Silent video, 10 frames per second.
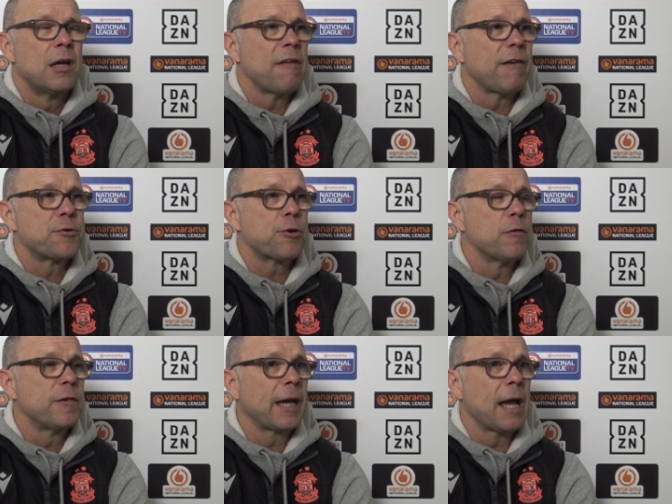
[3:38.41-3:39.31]
FA
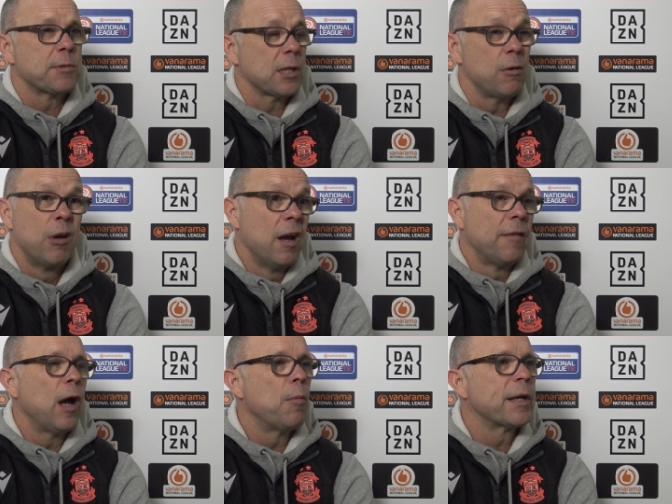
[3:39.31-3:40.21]
Trophy game, so
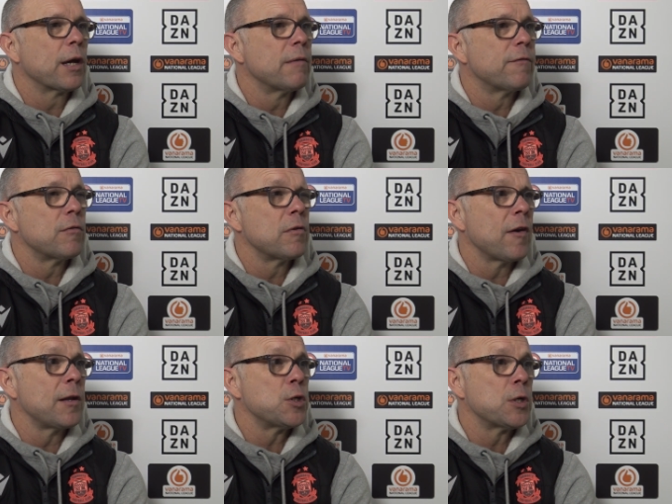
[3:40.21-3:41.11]
they'll be gunning for
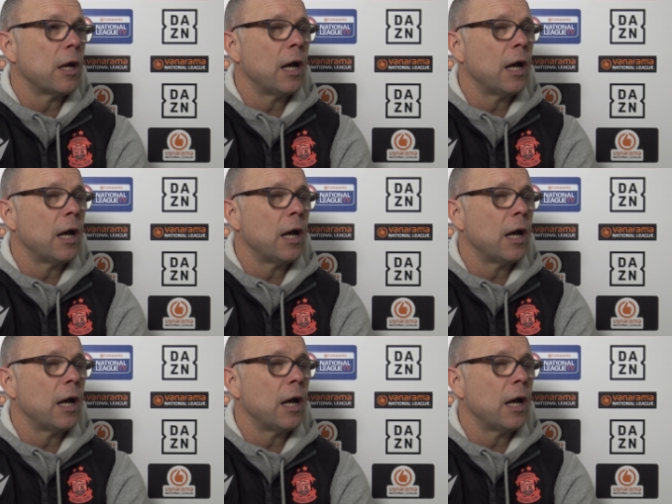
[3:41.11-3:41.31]
revenge.